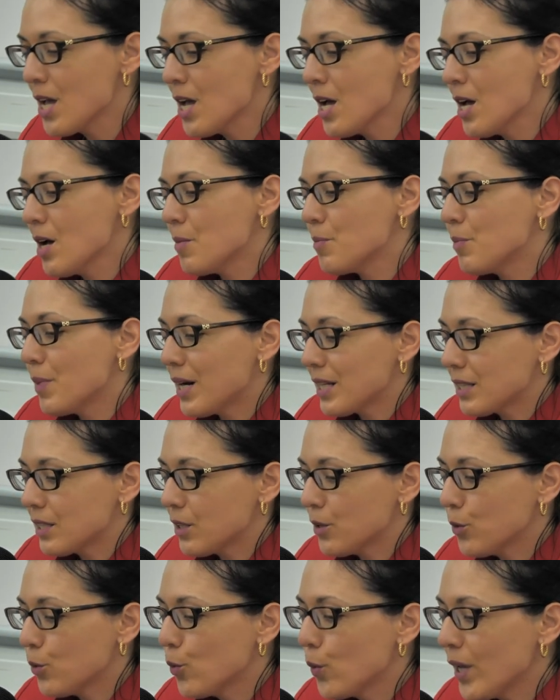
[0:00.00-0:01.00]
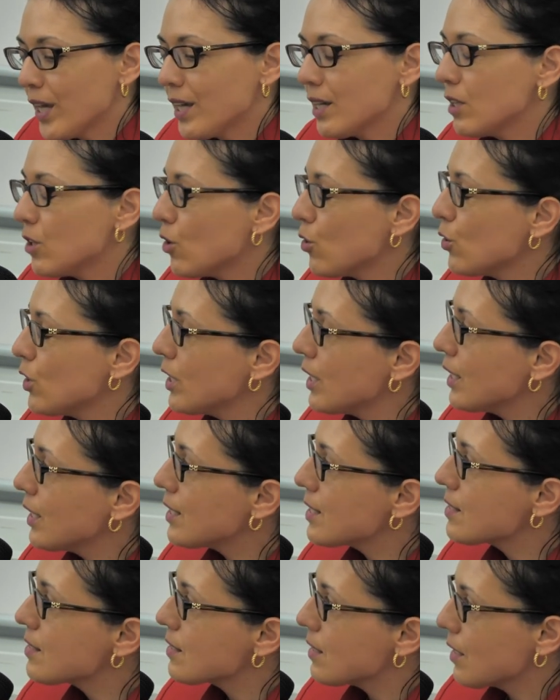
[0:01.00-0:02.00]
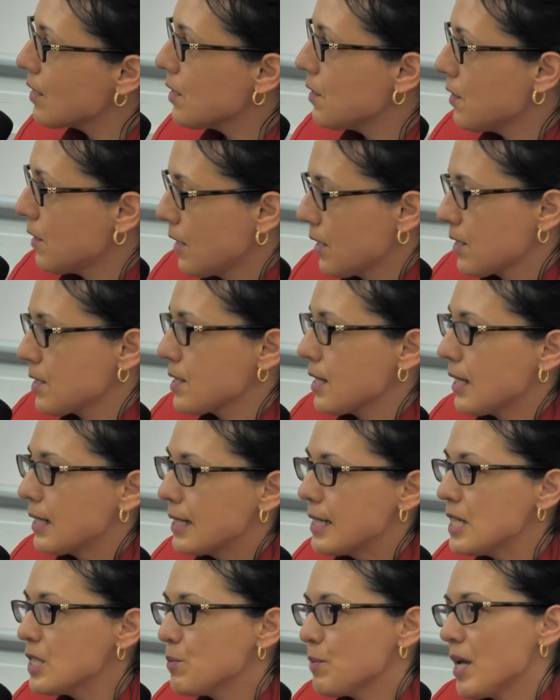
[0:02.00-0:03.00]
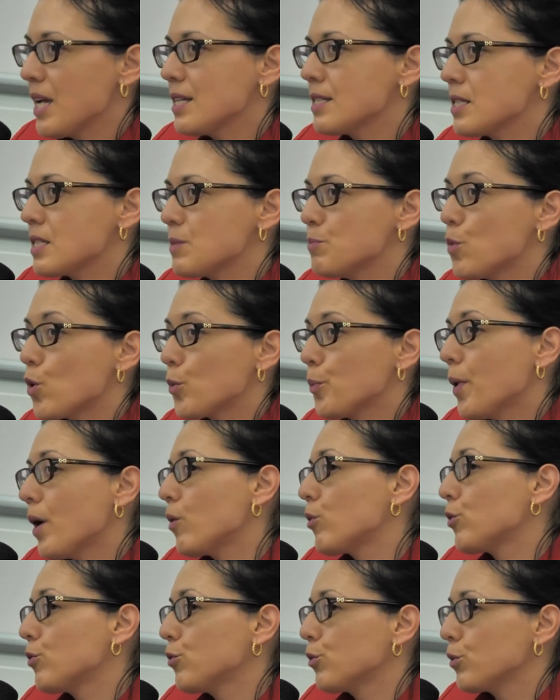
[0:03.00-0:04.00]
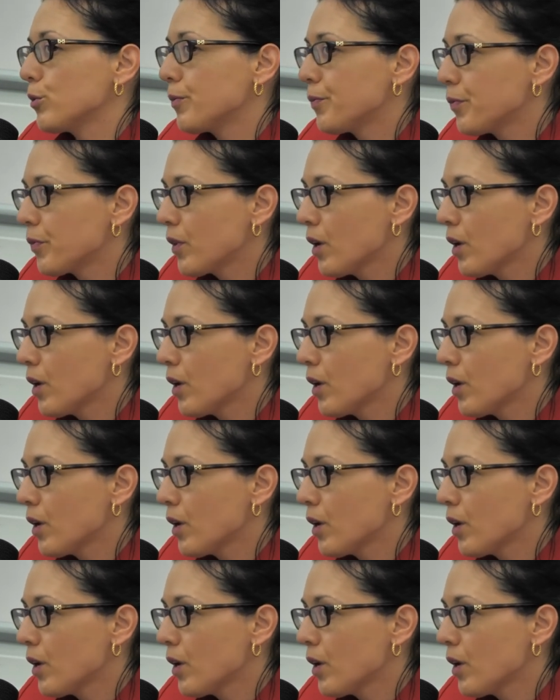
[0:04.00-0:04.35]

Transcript: But we can only study things, and this makes us more powerful.